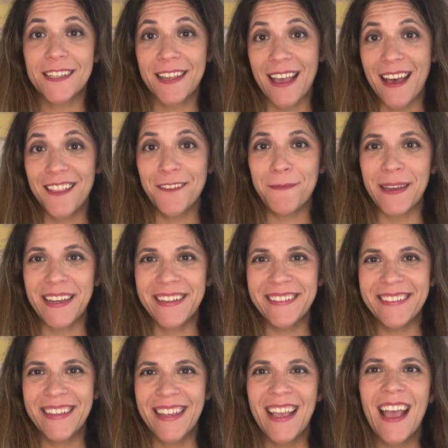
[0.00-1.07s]

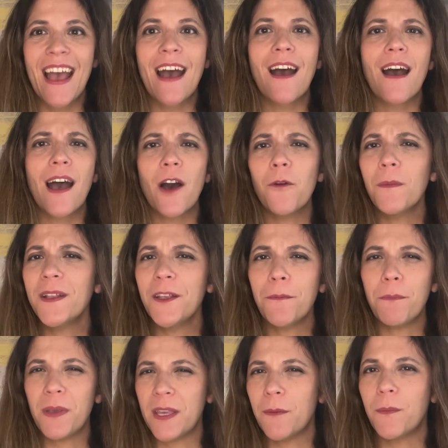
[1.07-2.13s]
Academy. How
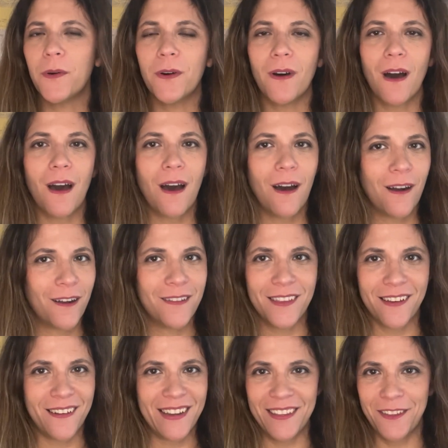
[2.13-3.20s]
many people are
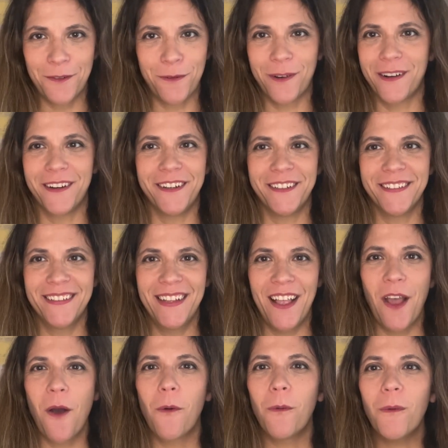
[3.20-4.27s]
there in the world?
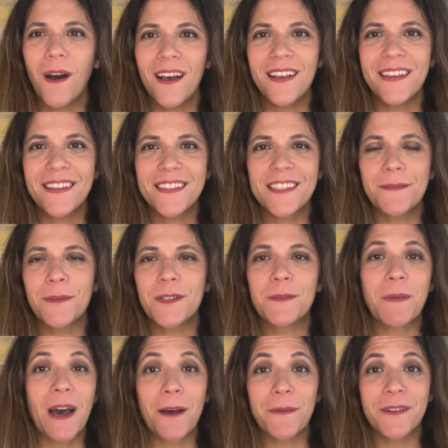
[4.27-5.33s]
What is the
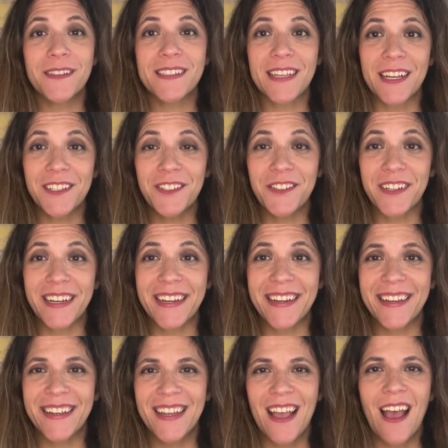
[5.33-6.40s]
most populous country?
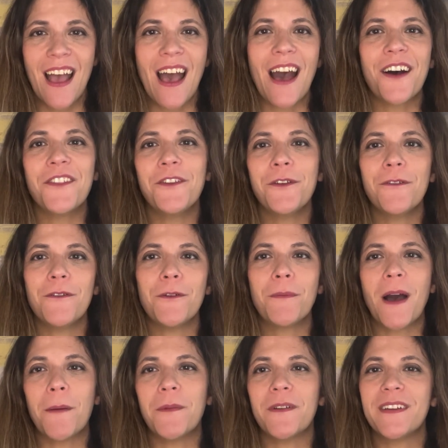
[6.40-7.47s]
How do you view
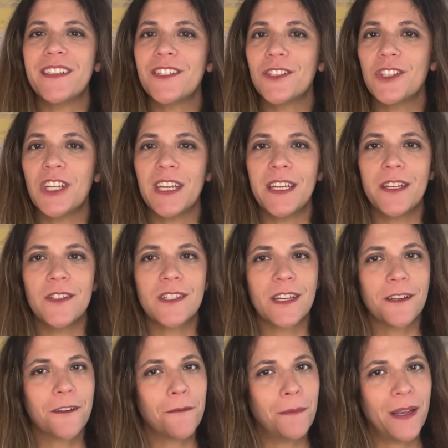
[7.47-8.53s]
population change
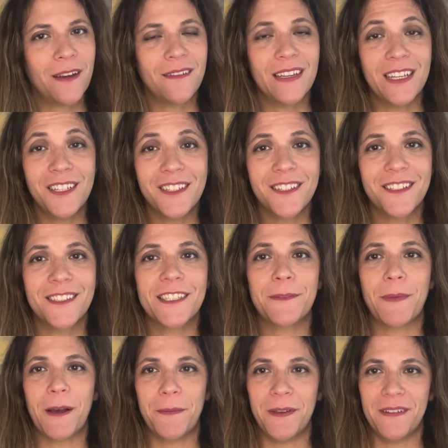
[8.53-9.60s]
and compare nations'
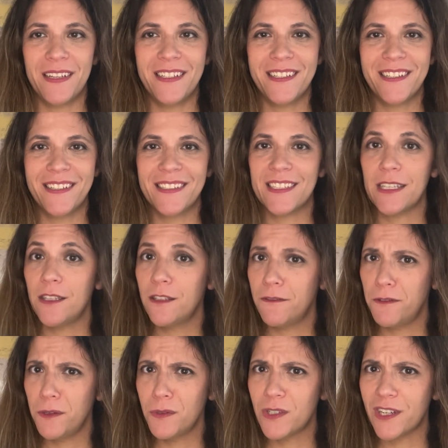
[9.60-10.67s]
populations in the
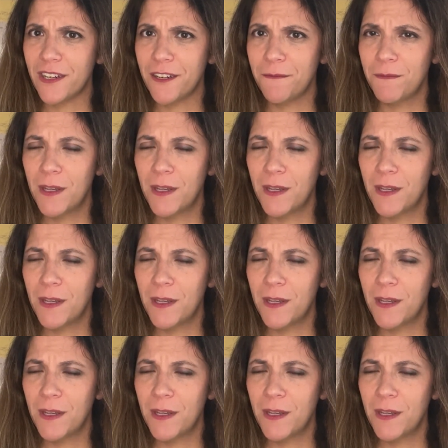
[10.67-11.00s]
future?